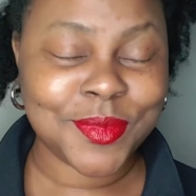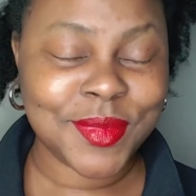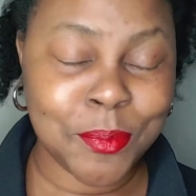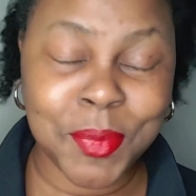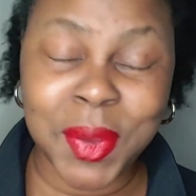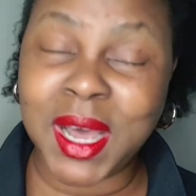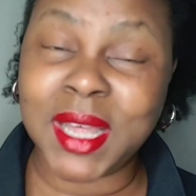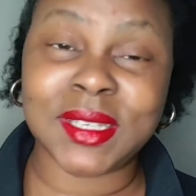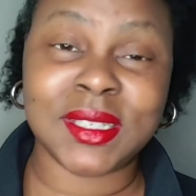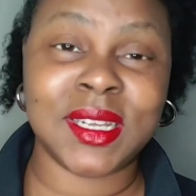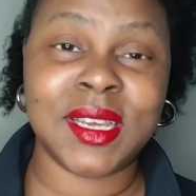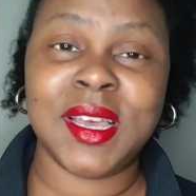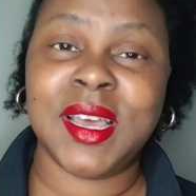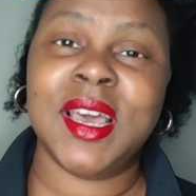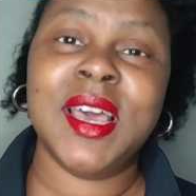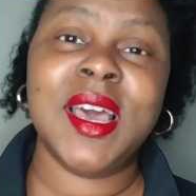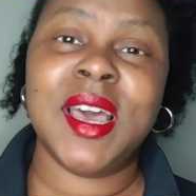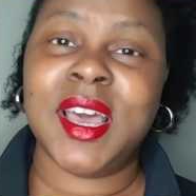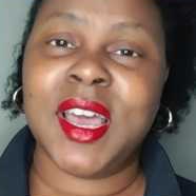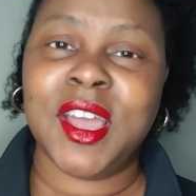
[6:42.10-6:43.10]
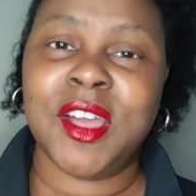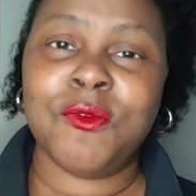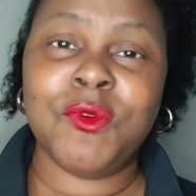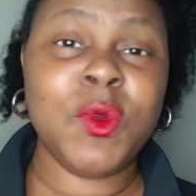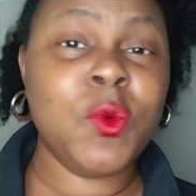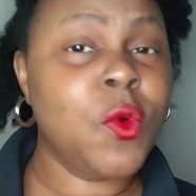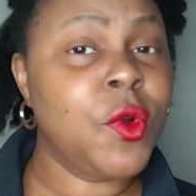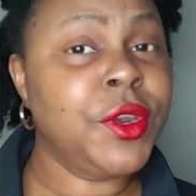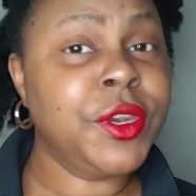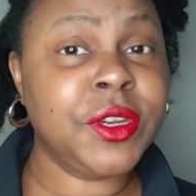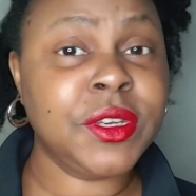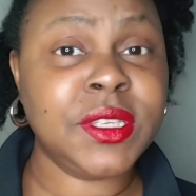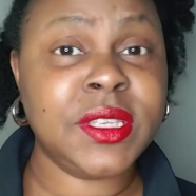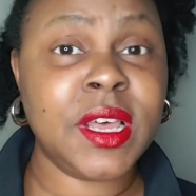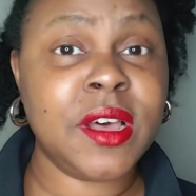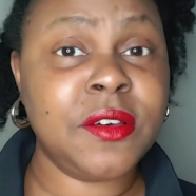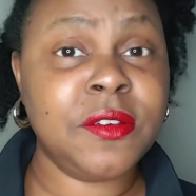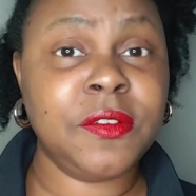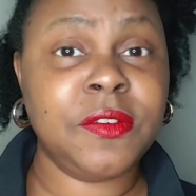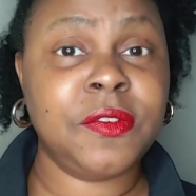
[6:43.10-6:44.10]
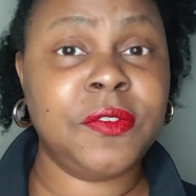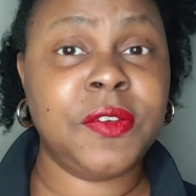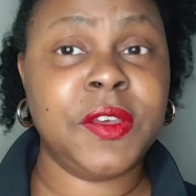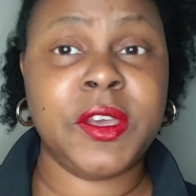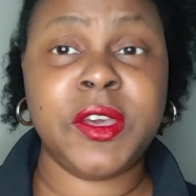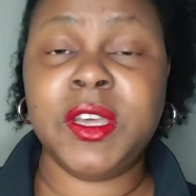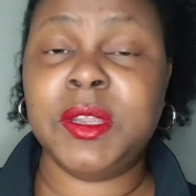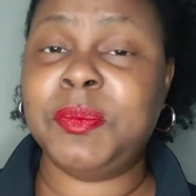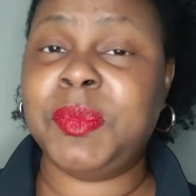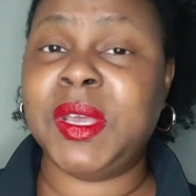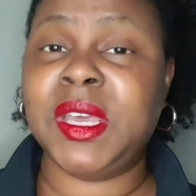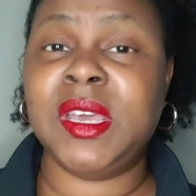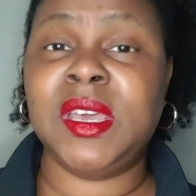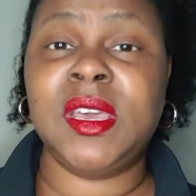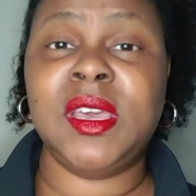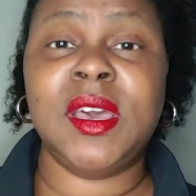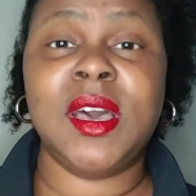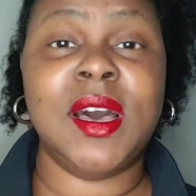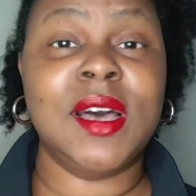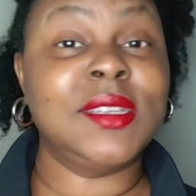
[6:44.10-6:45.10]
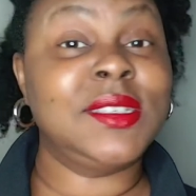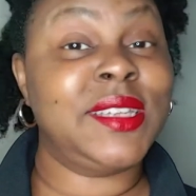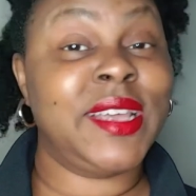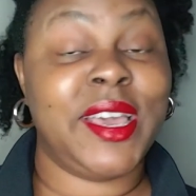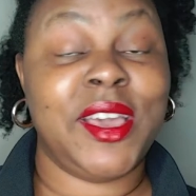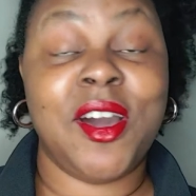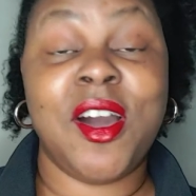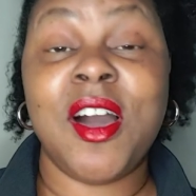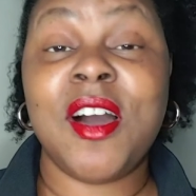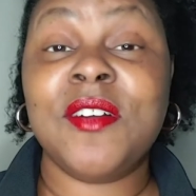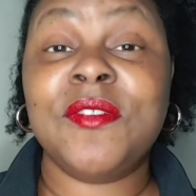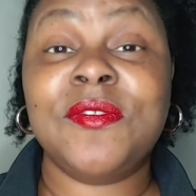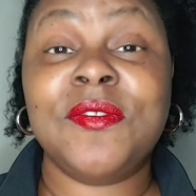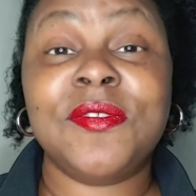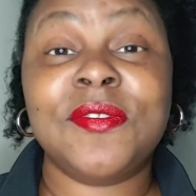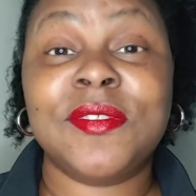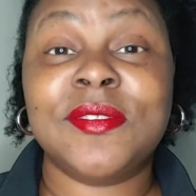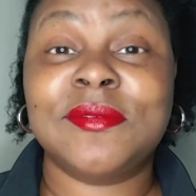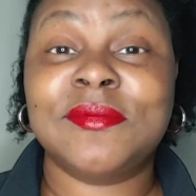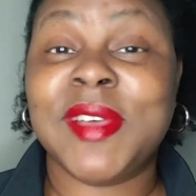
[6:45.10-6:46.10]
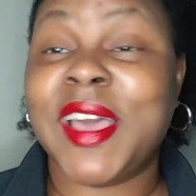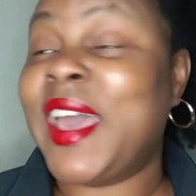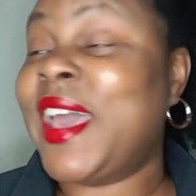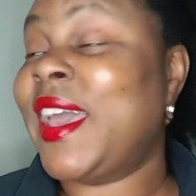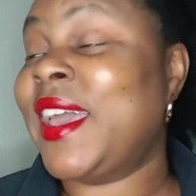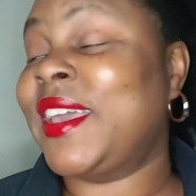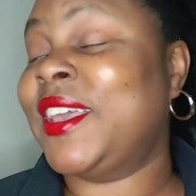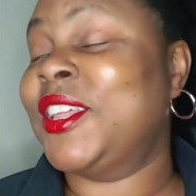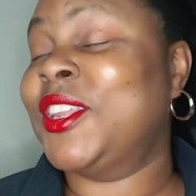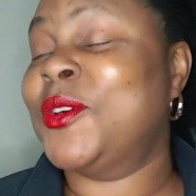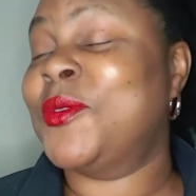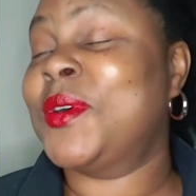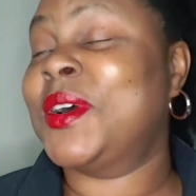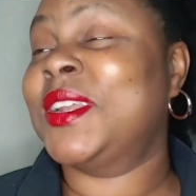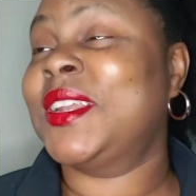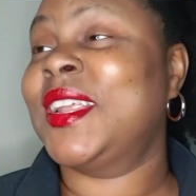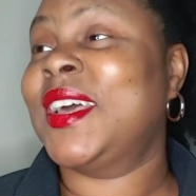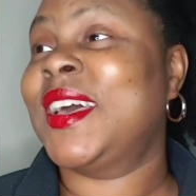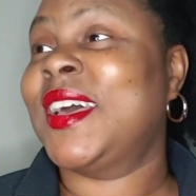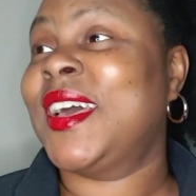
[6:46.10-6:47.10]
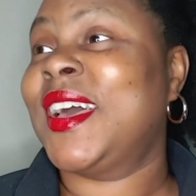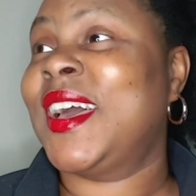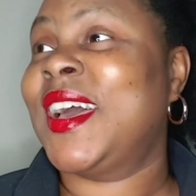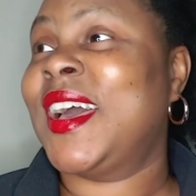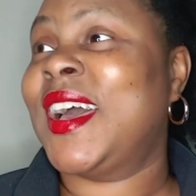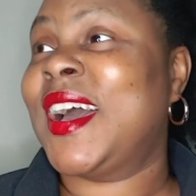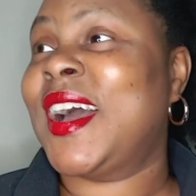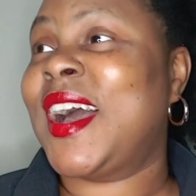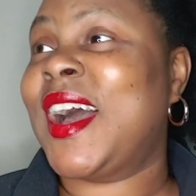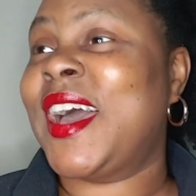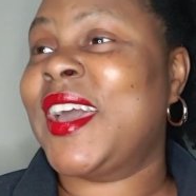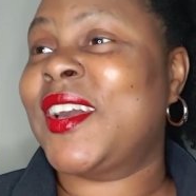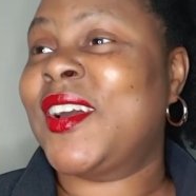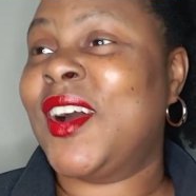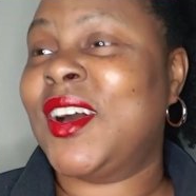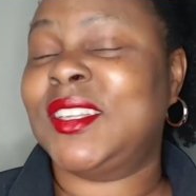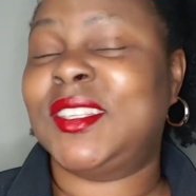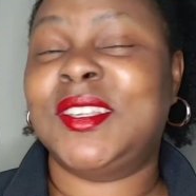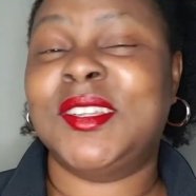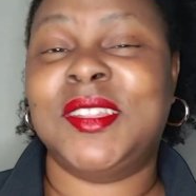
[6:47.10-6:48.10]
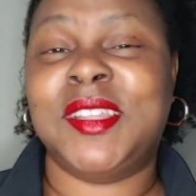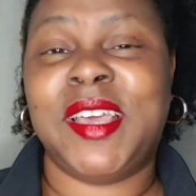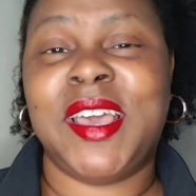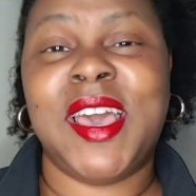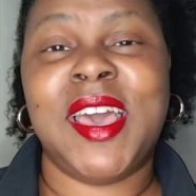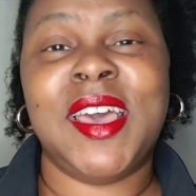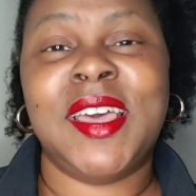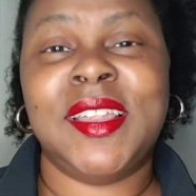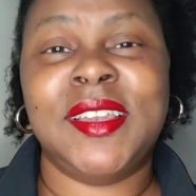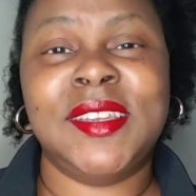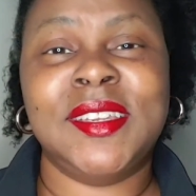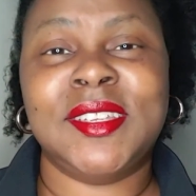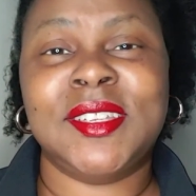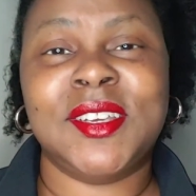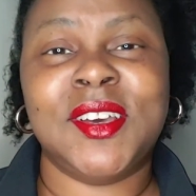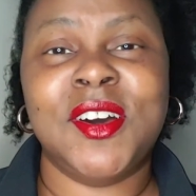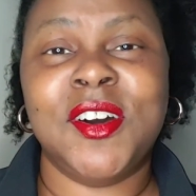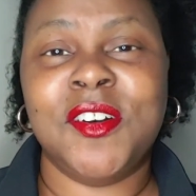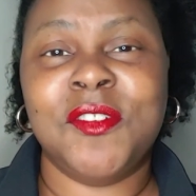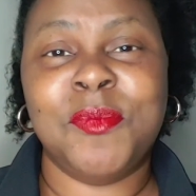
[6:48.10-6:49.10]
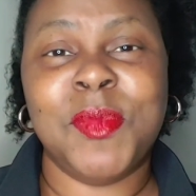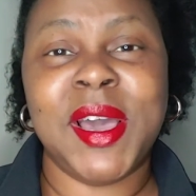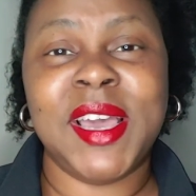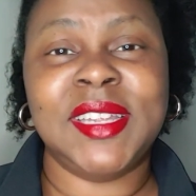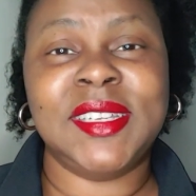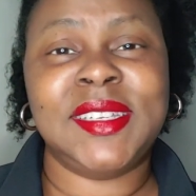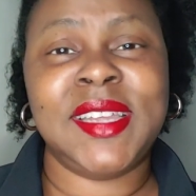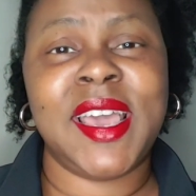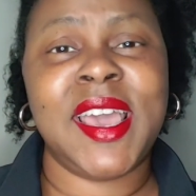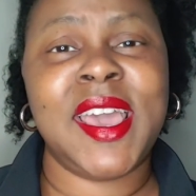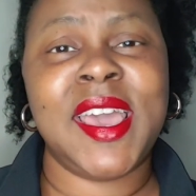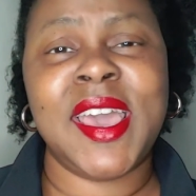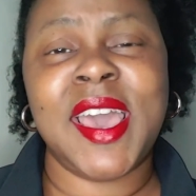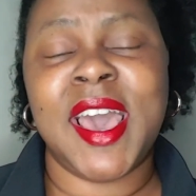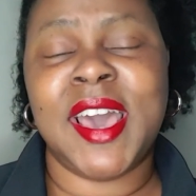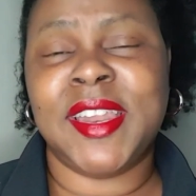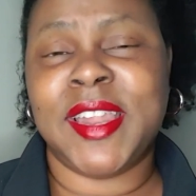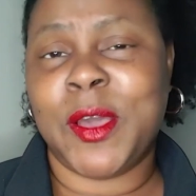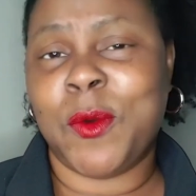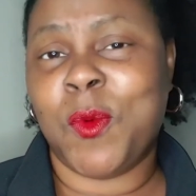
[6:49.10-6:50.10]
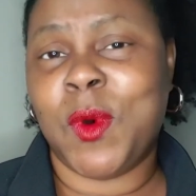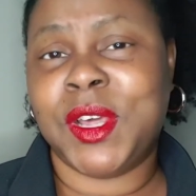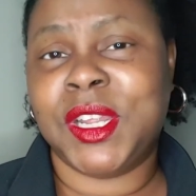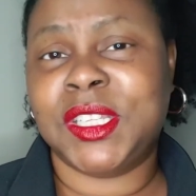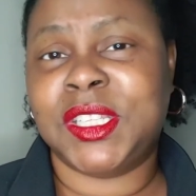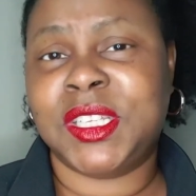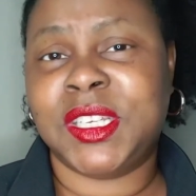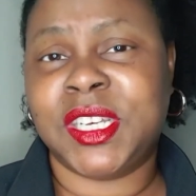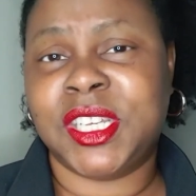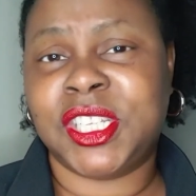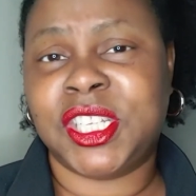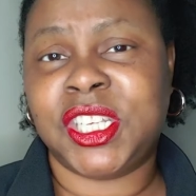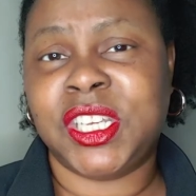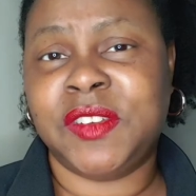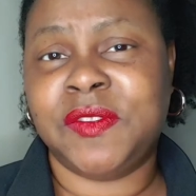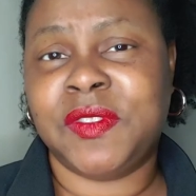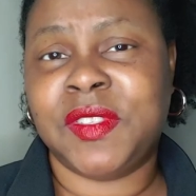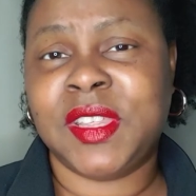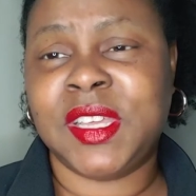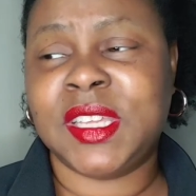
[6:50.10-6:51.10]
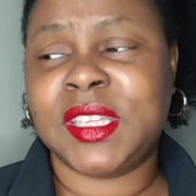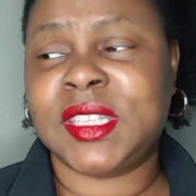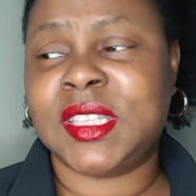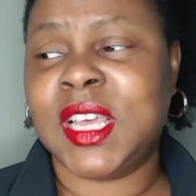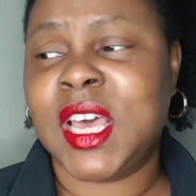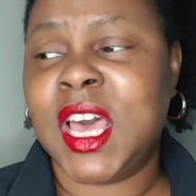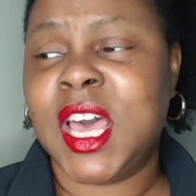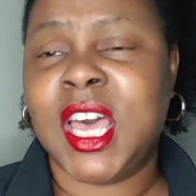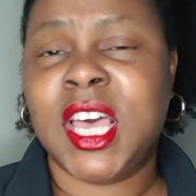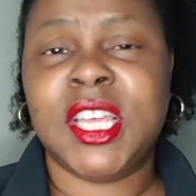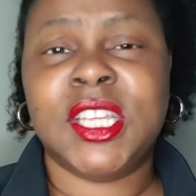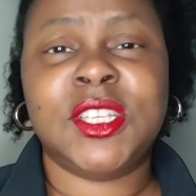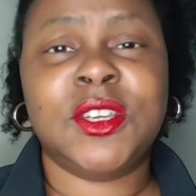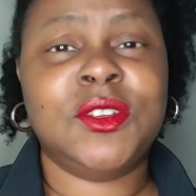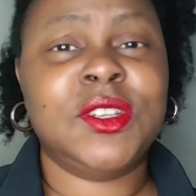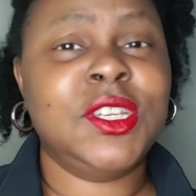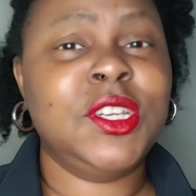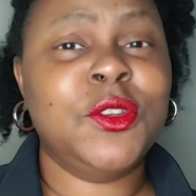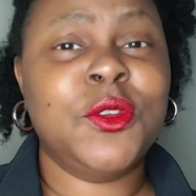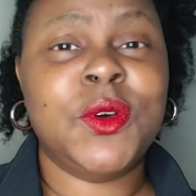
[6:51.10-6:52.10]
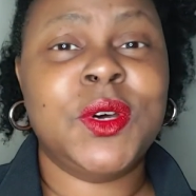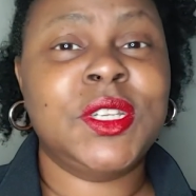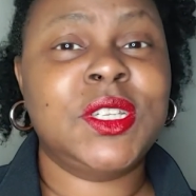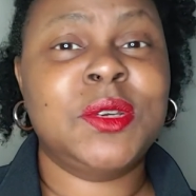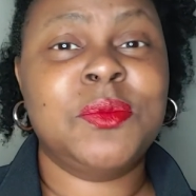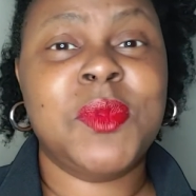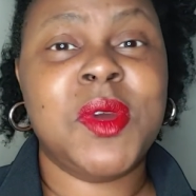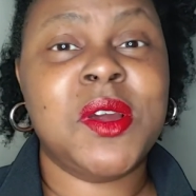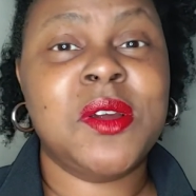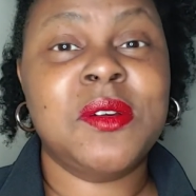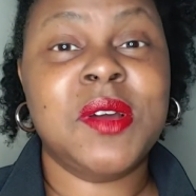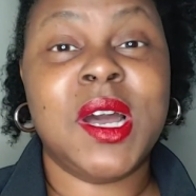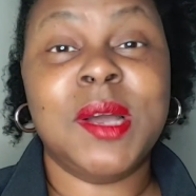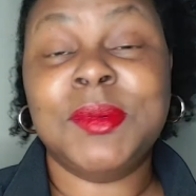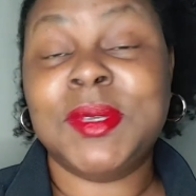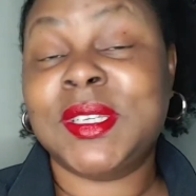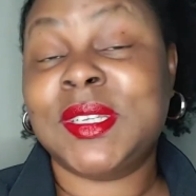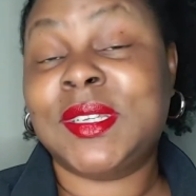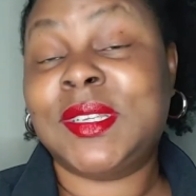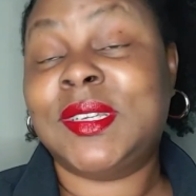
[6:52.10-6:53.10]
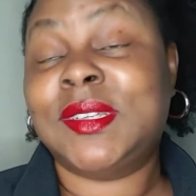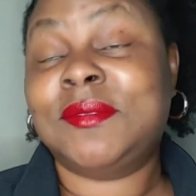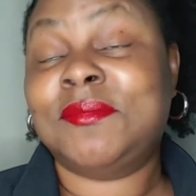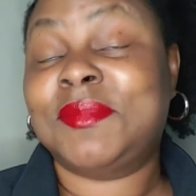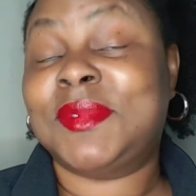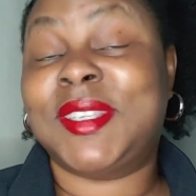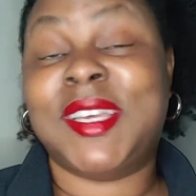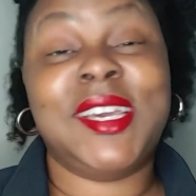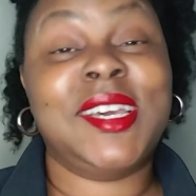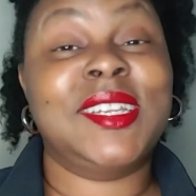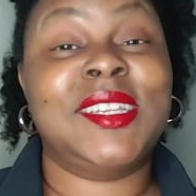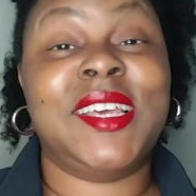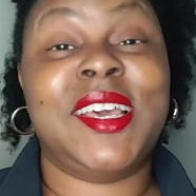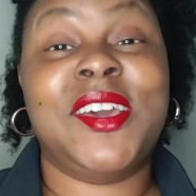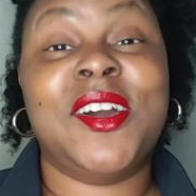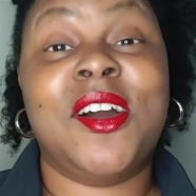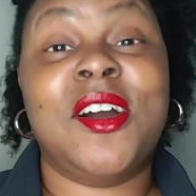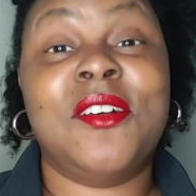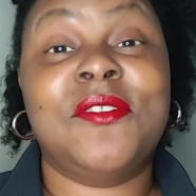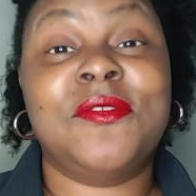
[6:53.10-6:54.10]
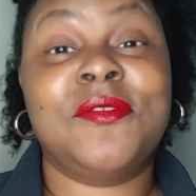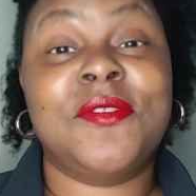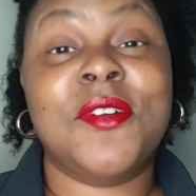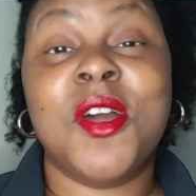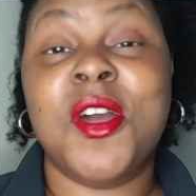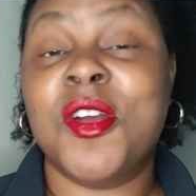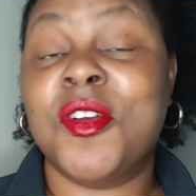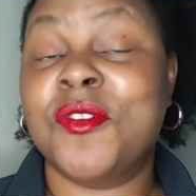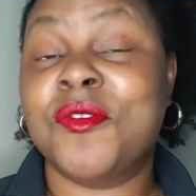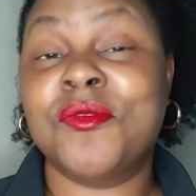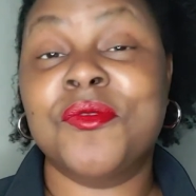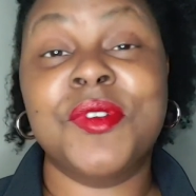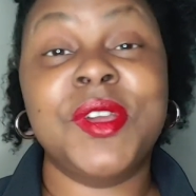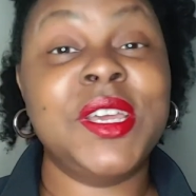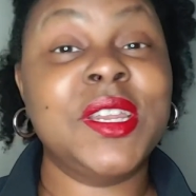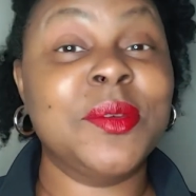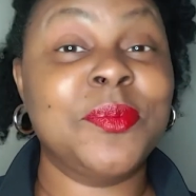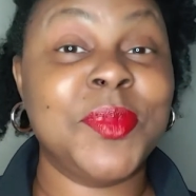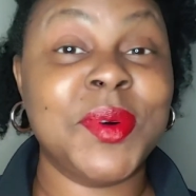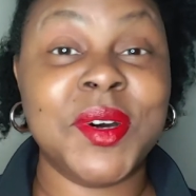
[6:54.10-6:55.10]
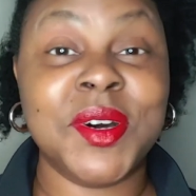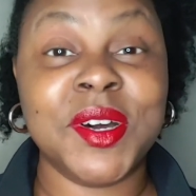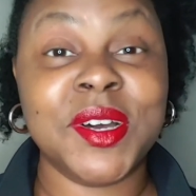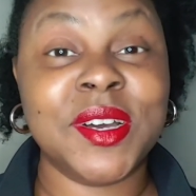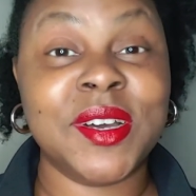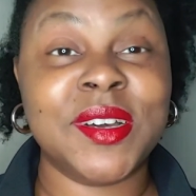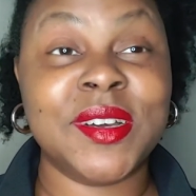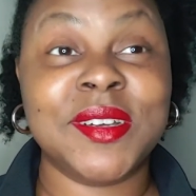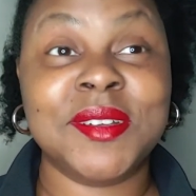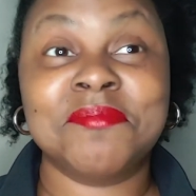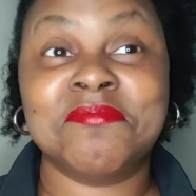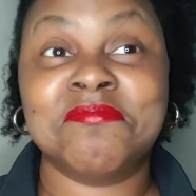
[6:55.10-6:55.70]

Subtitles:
But reward yourself. Could be a day off. Hey, you know what? I got to the end of my day and I wanted to achieve this. So you know what? Tomorrow I'm just going to take a day off, read a book,